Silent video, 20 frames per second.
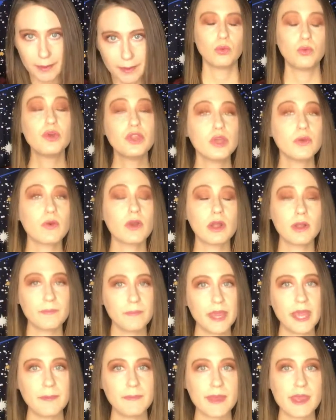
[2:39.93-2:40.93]
When you were a
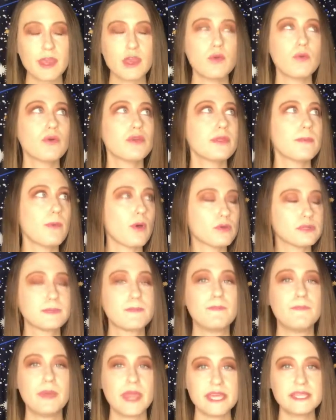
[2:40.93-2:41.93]
baby, you were the
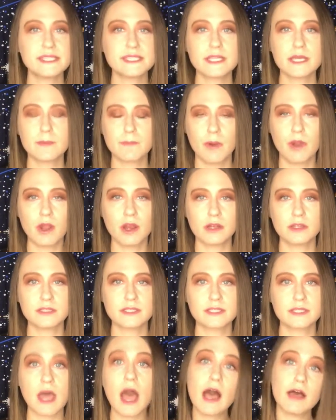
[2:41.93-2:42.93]
most basic
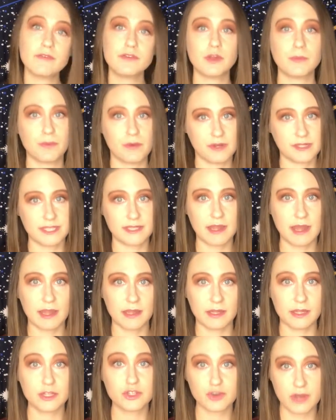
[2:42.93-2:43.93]
parts of your
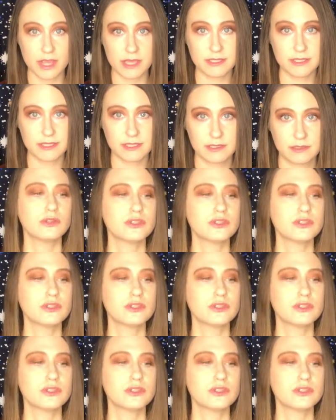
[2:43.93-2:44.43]
personality traits.